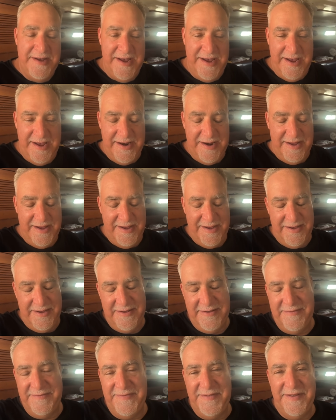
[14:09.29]

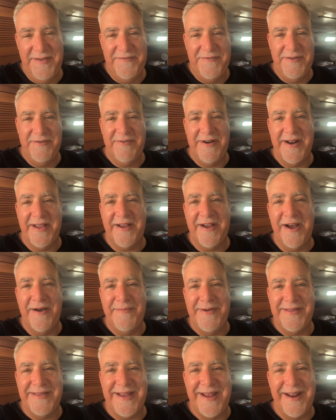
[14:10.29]
if you write a
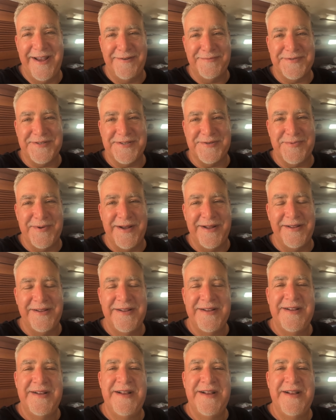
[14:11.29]
comment, that helps as well.